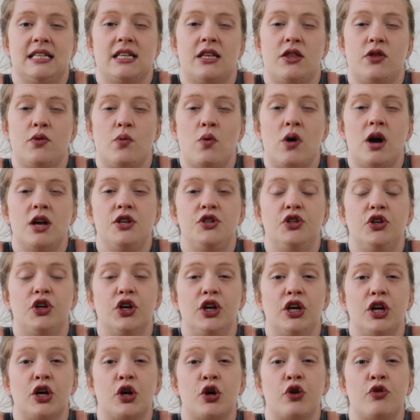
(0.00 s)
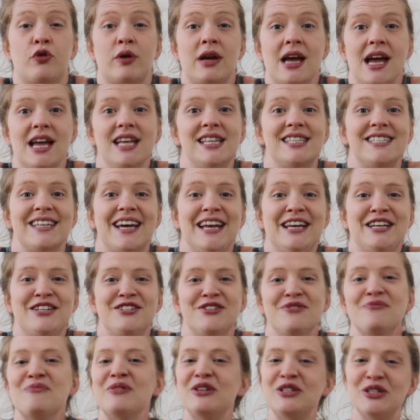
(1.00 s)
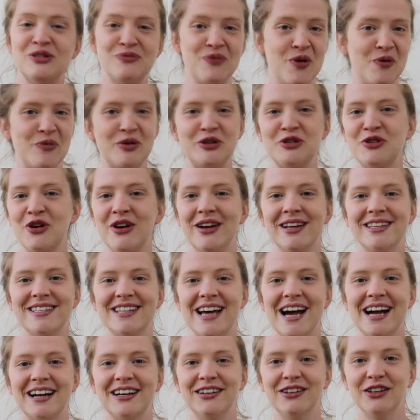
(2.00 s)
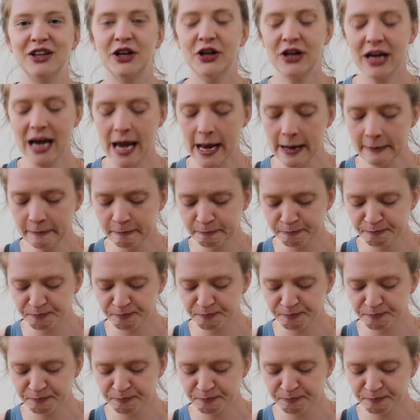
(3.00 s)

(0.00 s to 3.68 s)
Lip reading: Otherwise, you're going to create tension, which is what we're trying to tackle, okay?